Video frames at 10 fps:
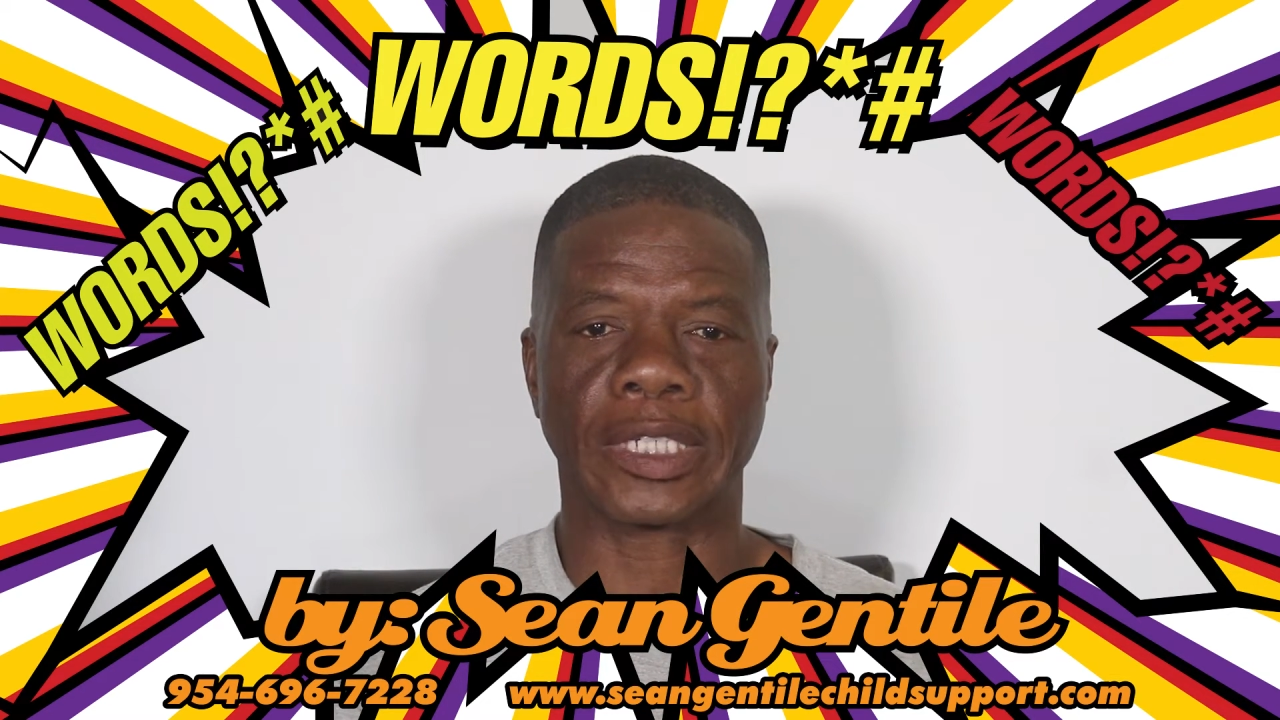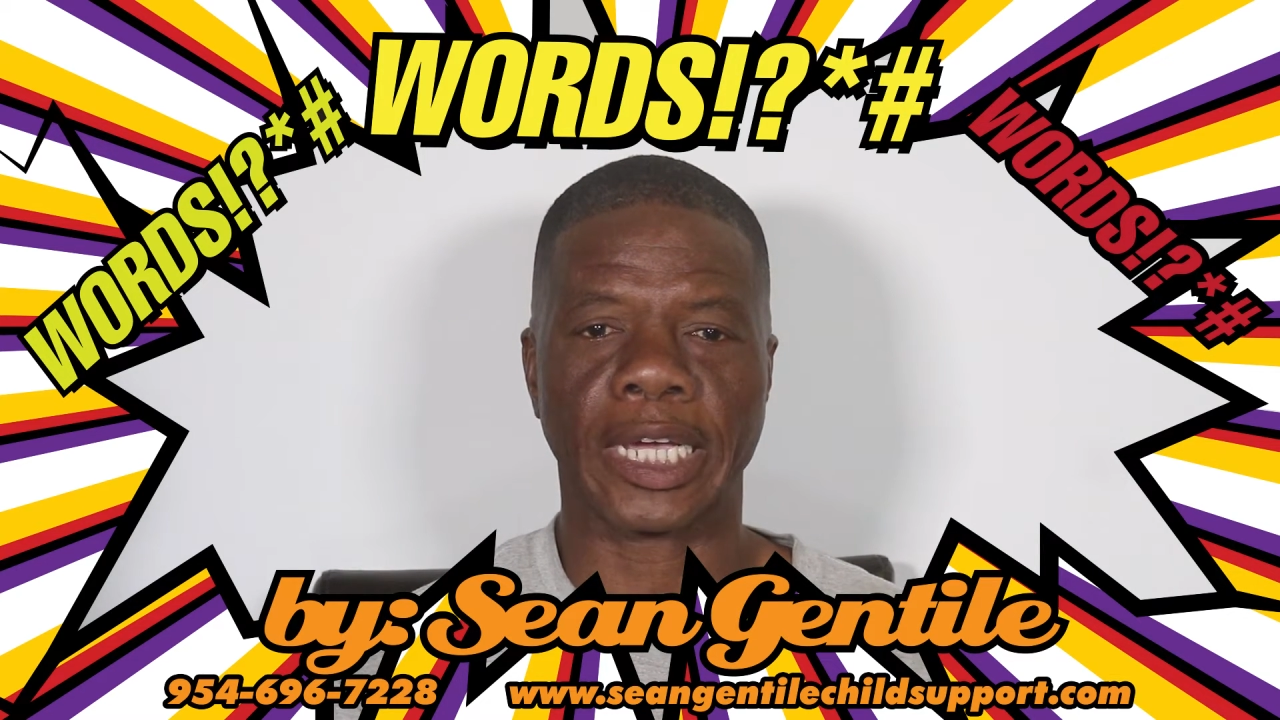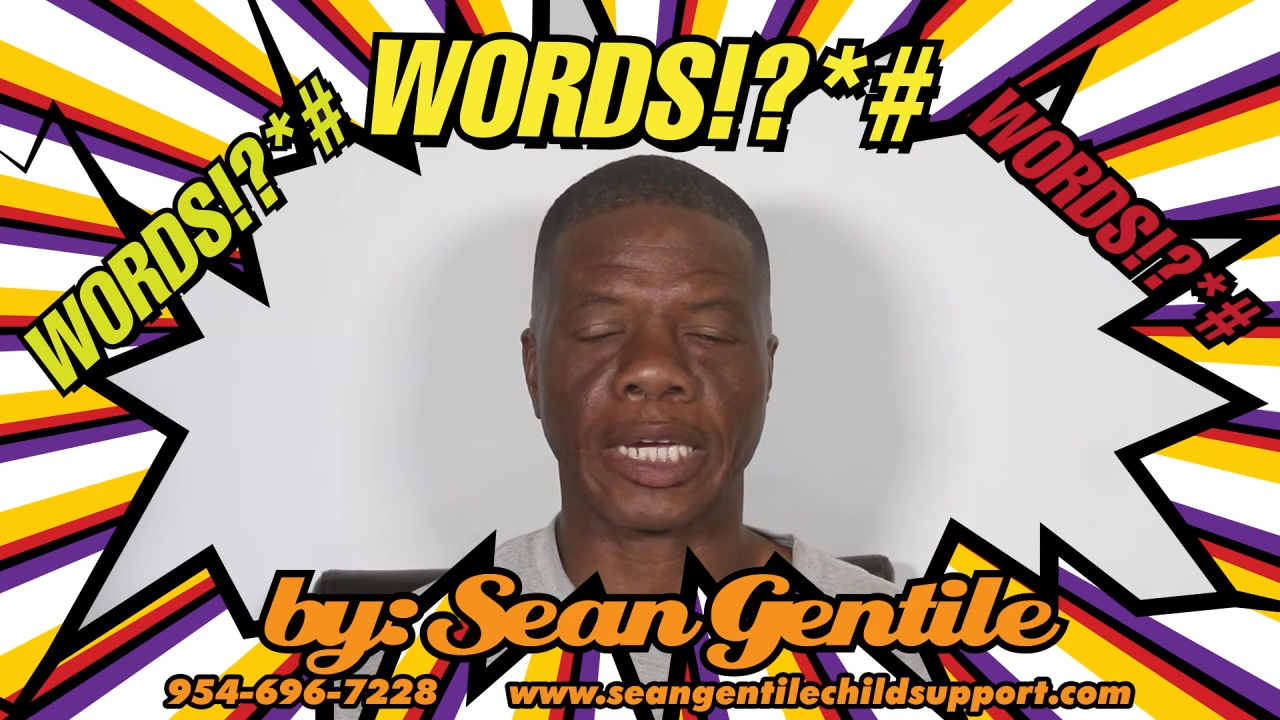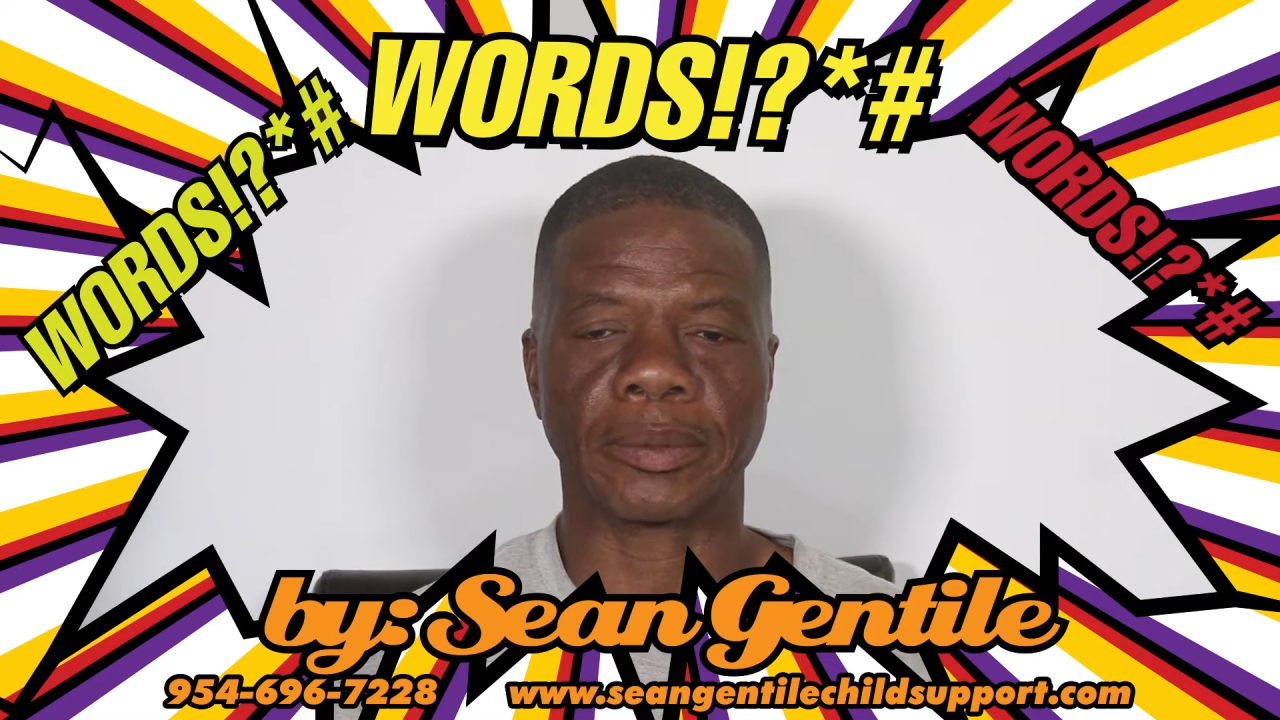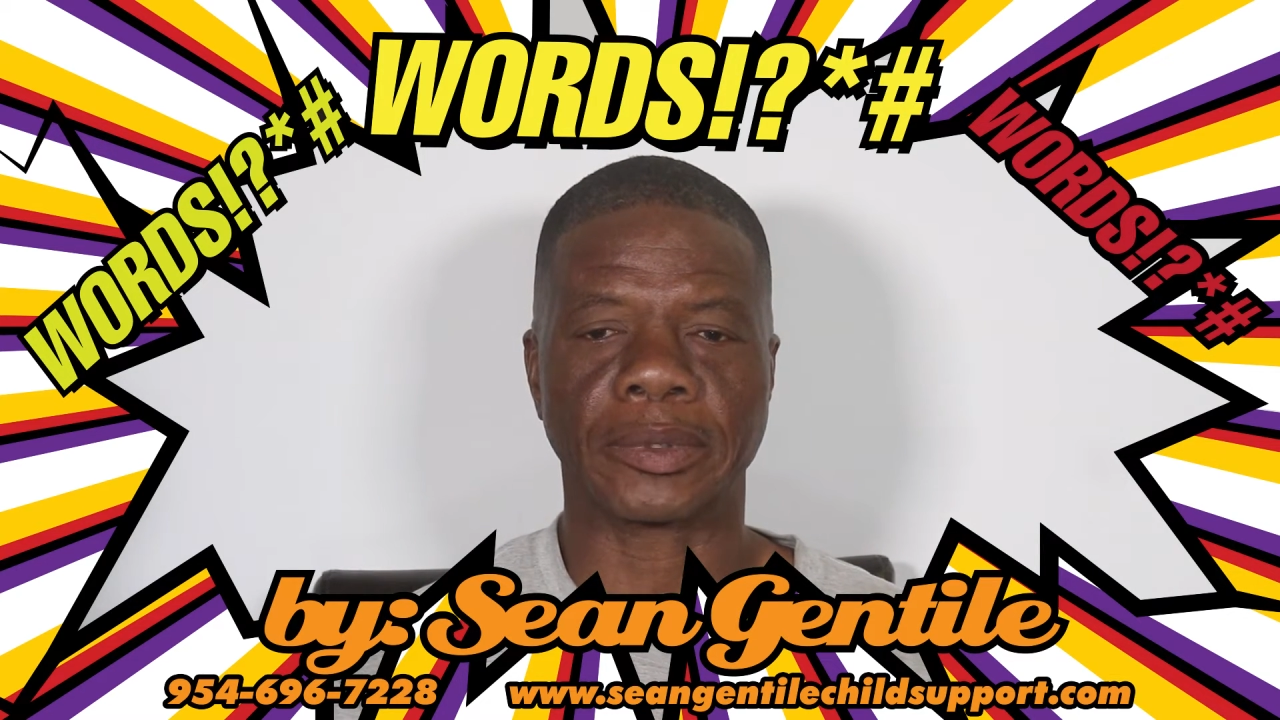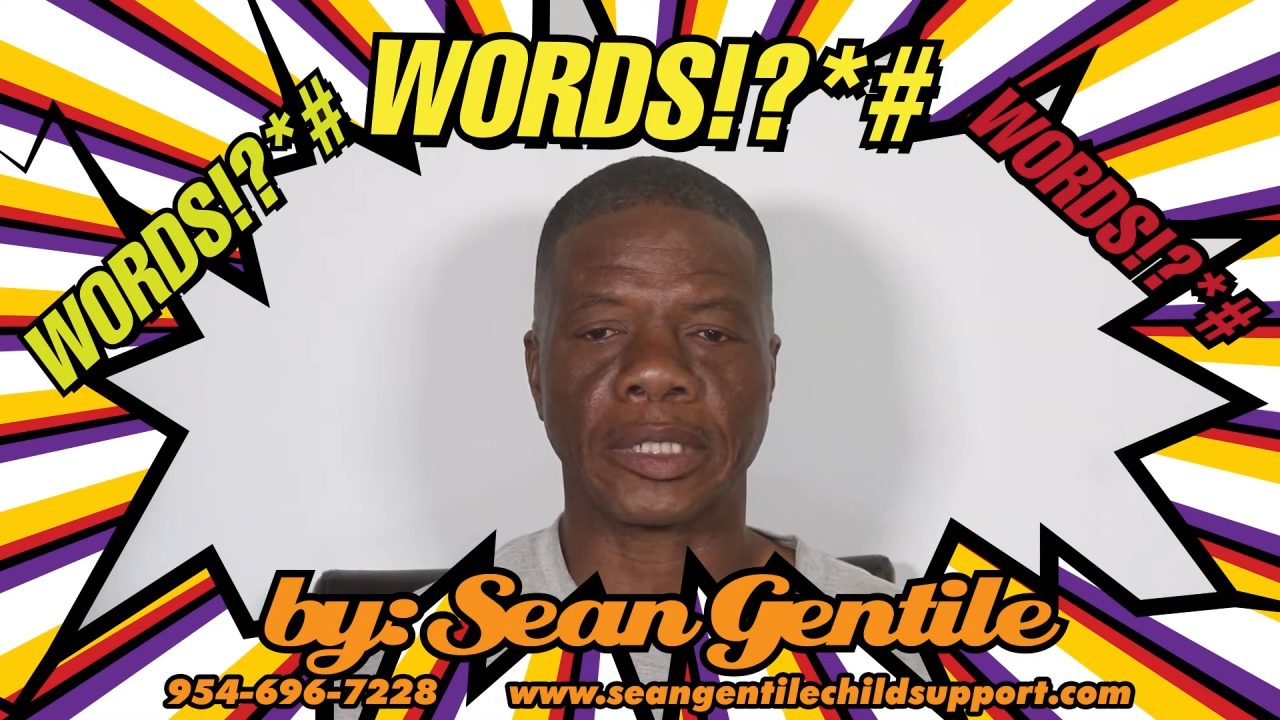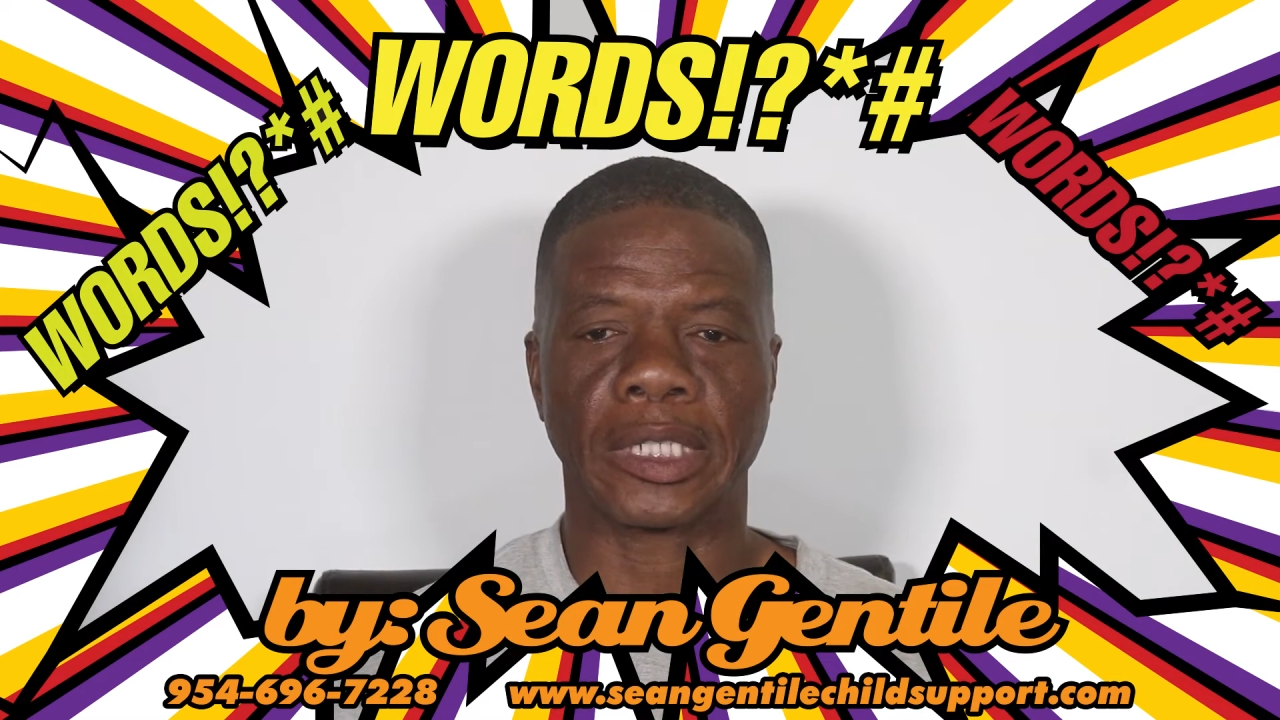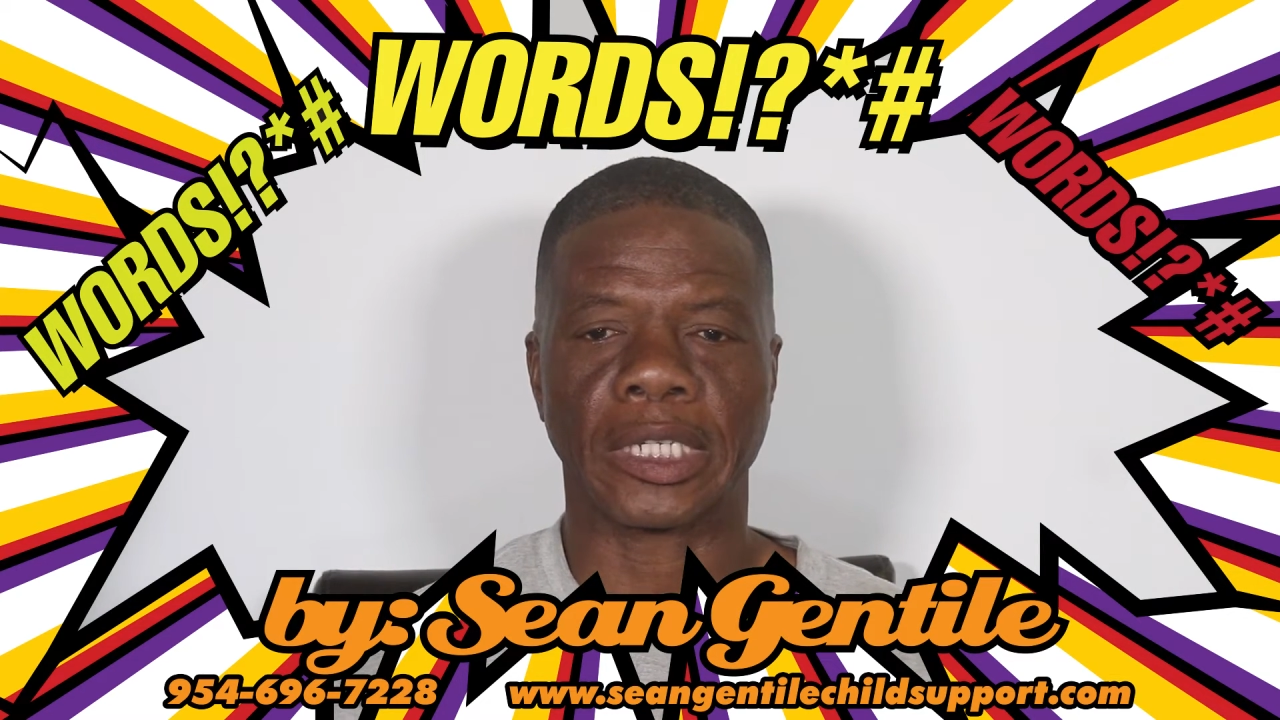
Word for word: gaps,